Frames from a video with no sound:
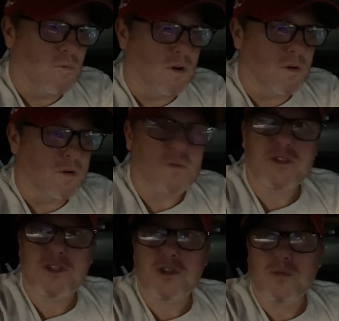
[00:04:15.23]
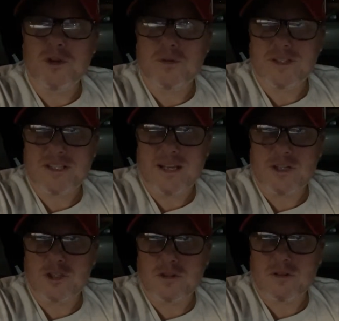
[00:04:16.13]
we're going to assume you're in
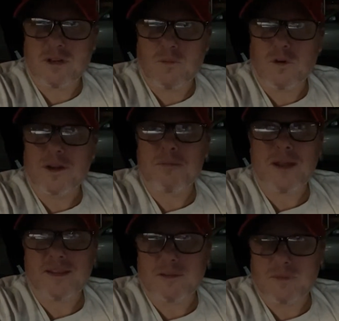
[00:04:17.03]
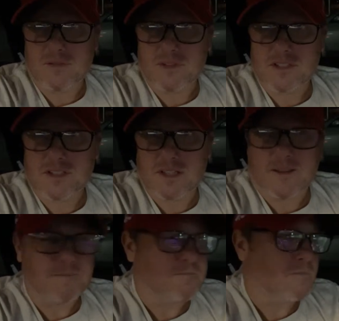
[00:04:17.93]
danger and we're going to make them give us a
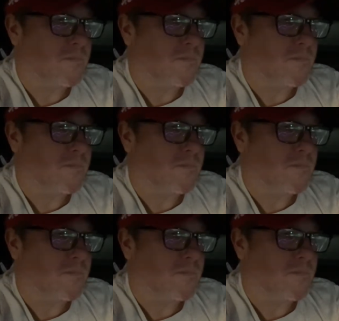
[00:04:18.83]
key.